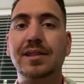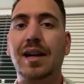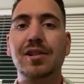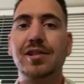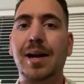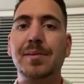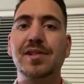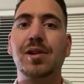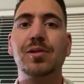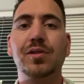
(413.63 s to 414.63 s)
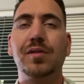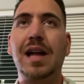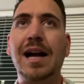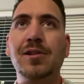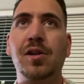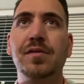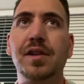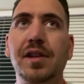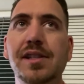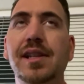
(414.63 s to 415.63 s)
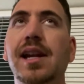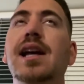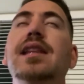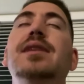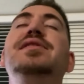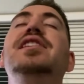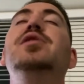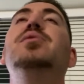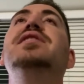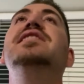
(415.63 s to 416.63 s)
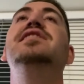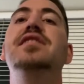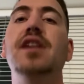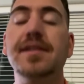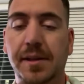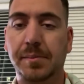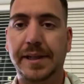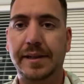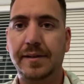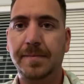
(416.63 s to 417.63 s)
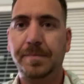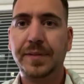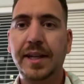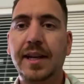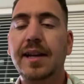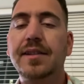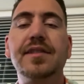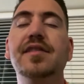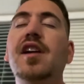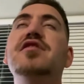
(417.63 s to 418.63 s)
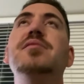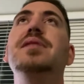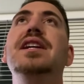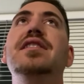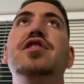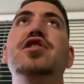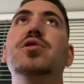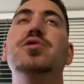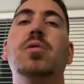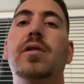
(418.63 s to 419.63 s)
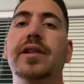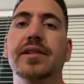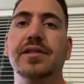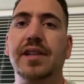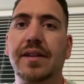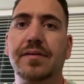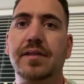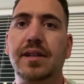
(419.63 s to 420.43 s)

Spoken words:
Connor Thomas, host of Locked On Phillies. Let me tell you what this doesn't mean. This doesn't mean that Joe Girardi is safe.